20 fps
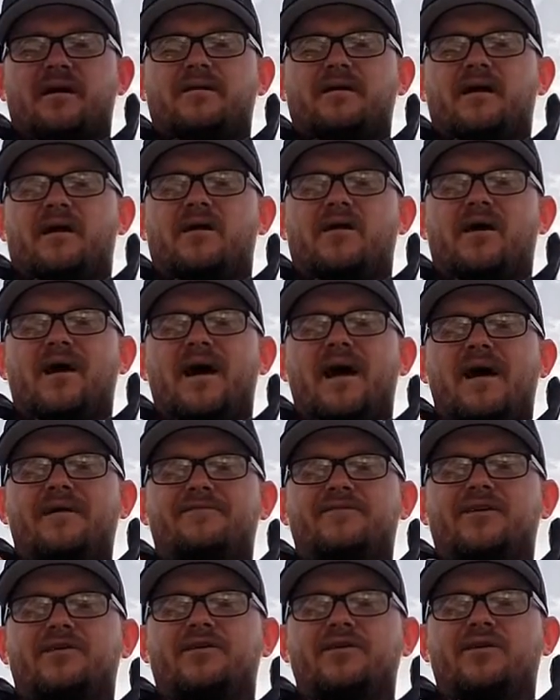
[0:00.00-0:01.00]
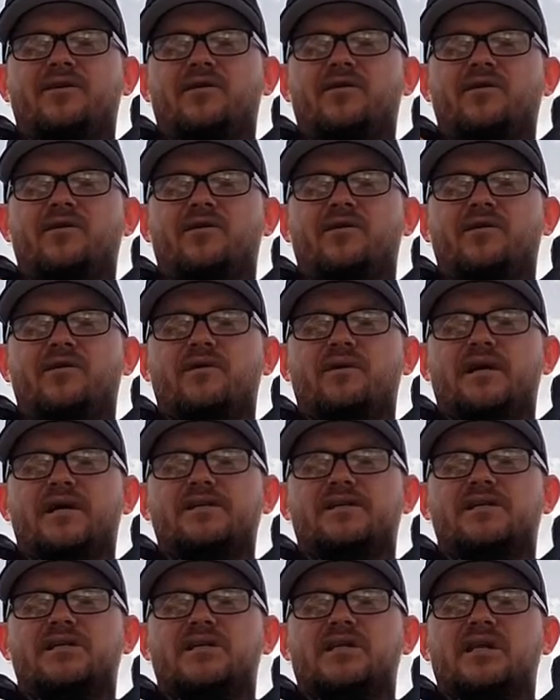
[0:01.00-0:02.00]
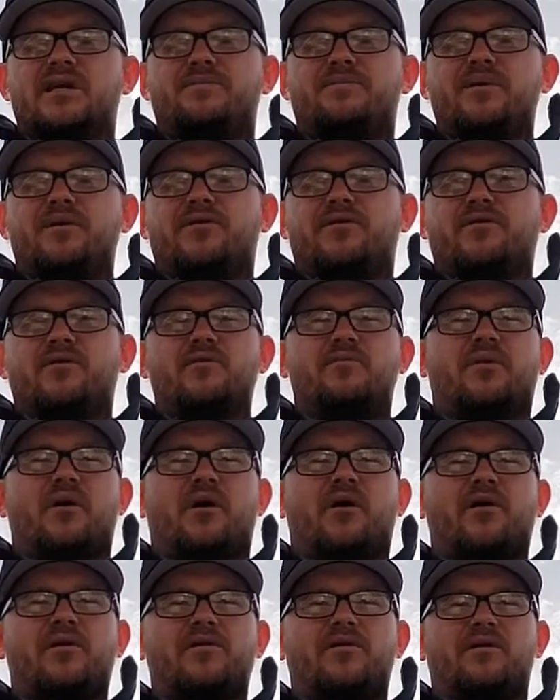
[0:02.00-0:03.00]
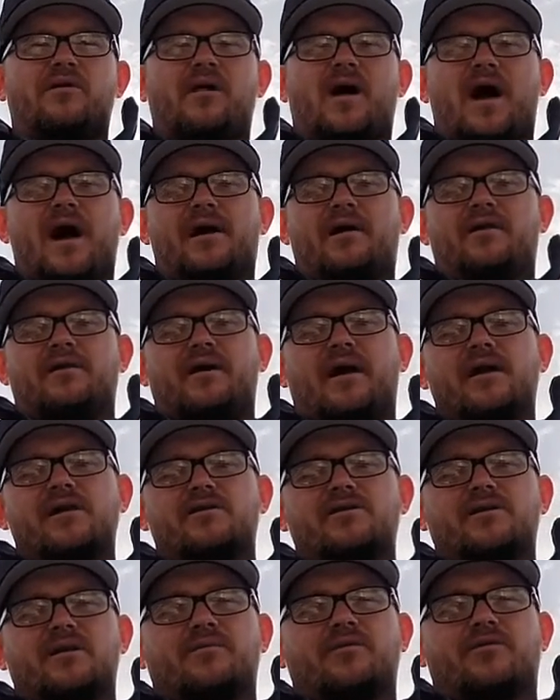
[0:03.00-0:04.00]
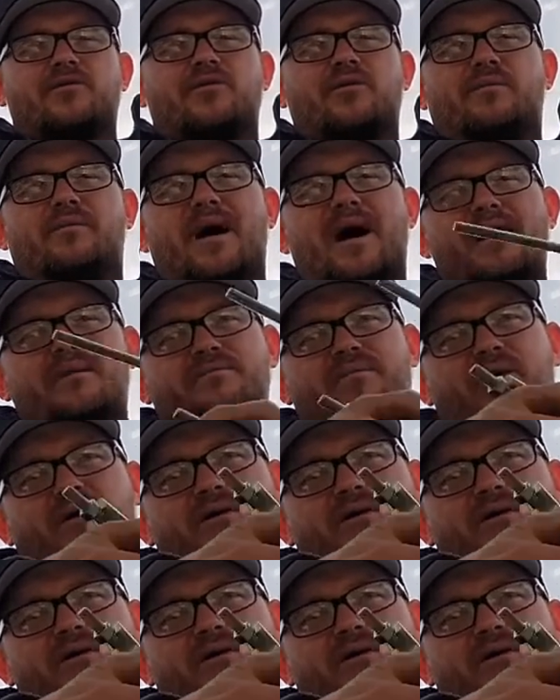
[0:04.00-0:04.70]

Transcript: And then all I have to do is slip it through part of the ladder. Now you can slip it through the bottom